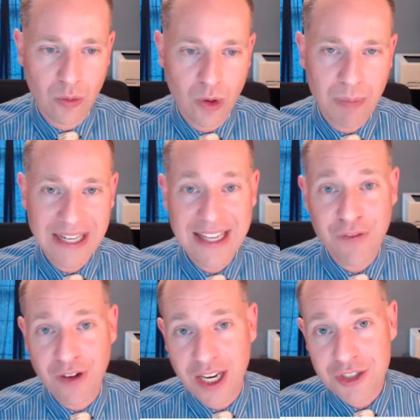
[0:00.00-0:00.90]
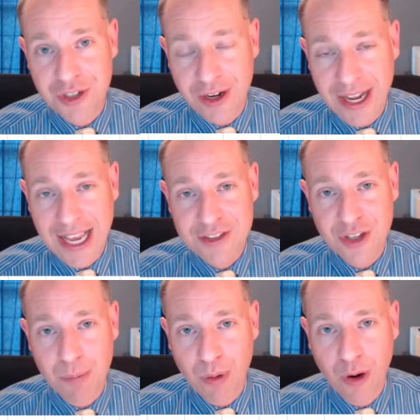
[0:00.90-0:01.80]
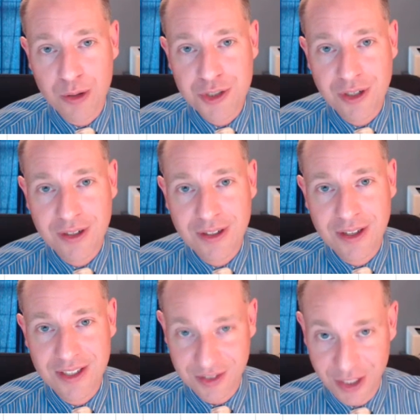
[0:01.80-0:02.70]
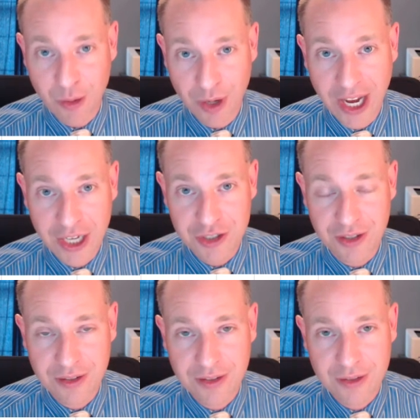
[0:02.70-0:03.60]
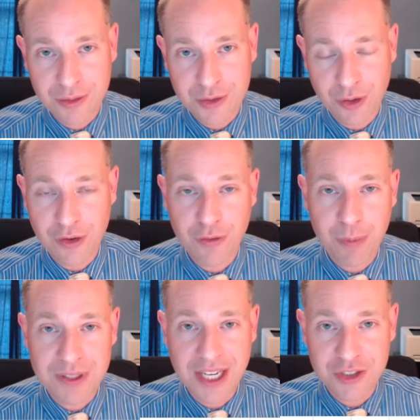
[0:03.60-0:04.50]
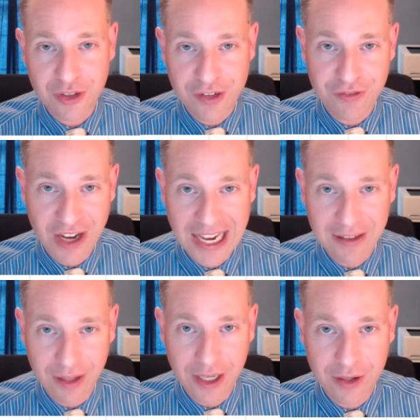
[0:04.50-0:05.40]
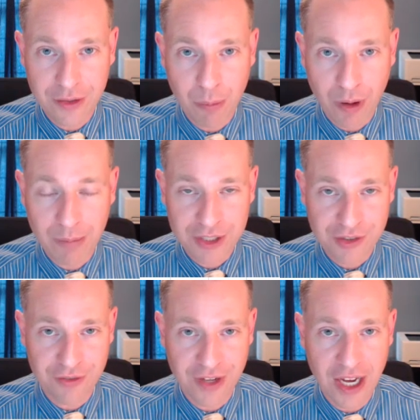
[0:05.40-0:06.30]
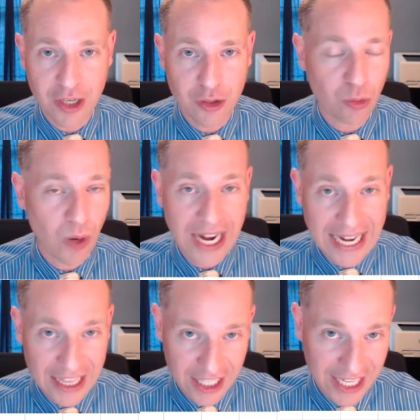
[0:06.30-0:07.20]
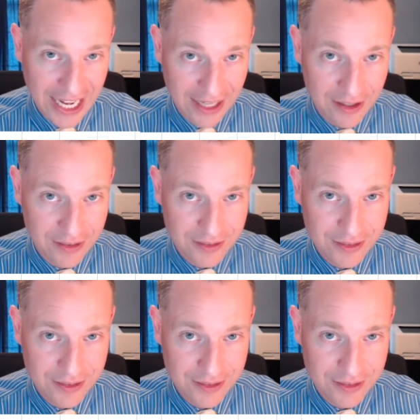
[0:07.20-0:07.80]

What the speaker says: Well, by definition, an asset approach is liquidation. So you've potentially violated the premise of value right out of the gate.